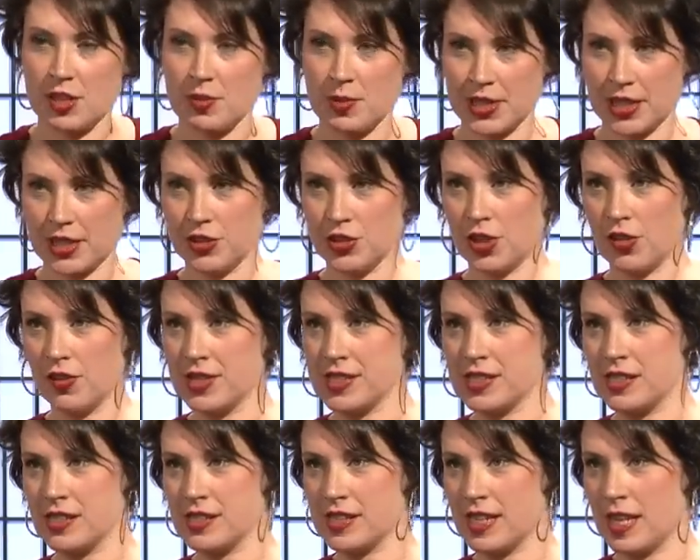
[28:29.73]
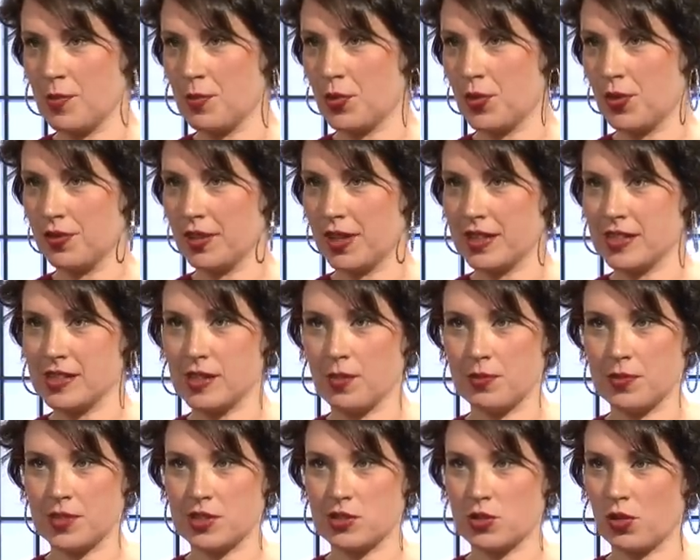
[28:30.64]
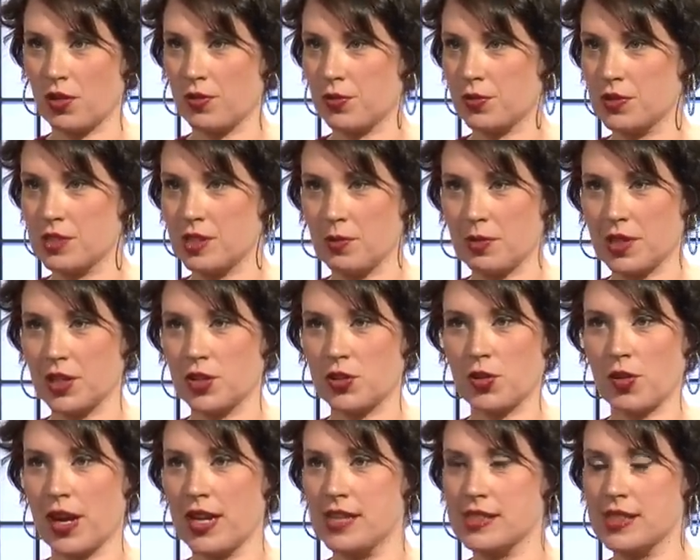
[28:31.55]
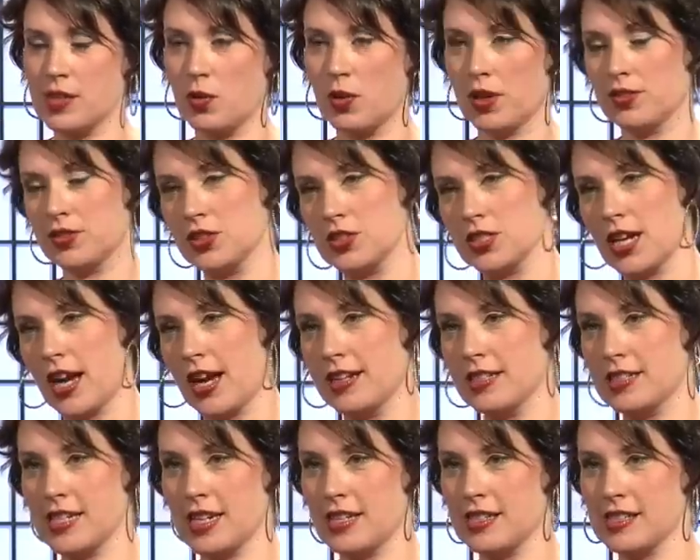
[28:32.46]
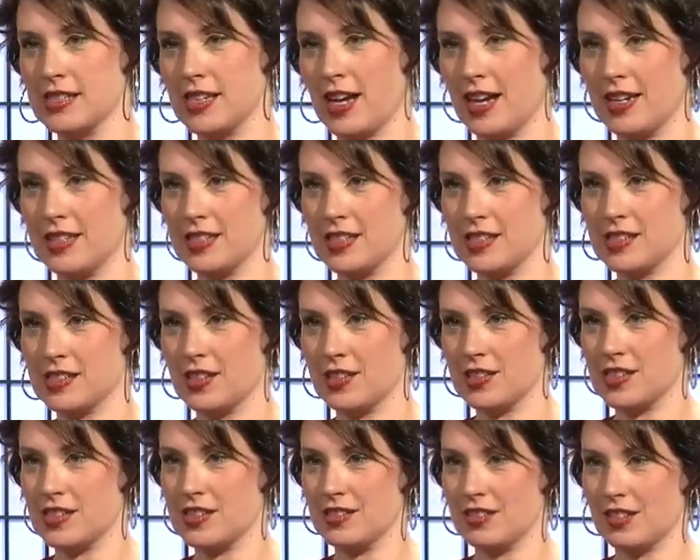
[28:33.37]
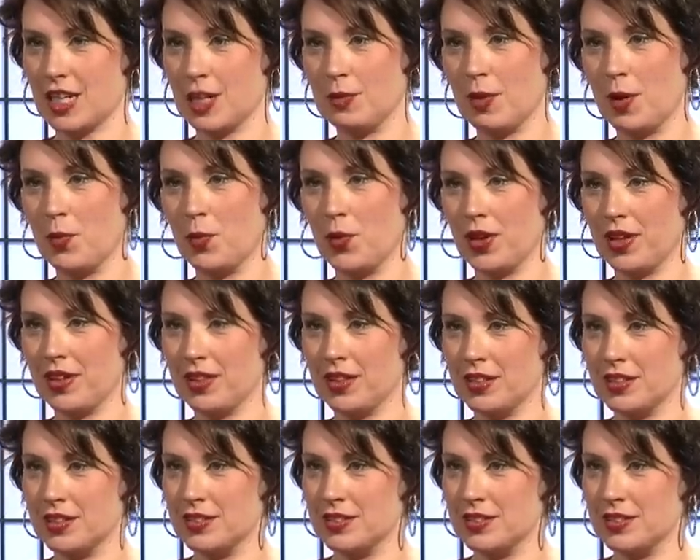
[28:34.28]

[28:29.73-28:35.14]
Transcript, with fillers: I mean, can you give us an example of like some sort of something crazy one of your data scientists has come up with?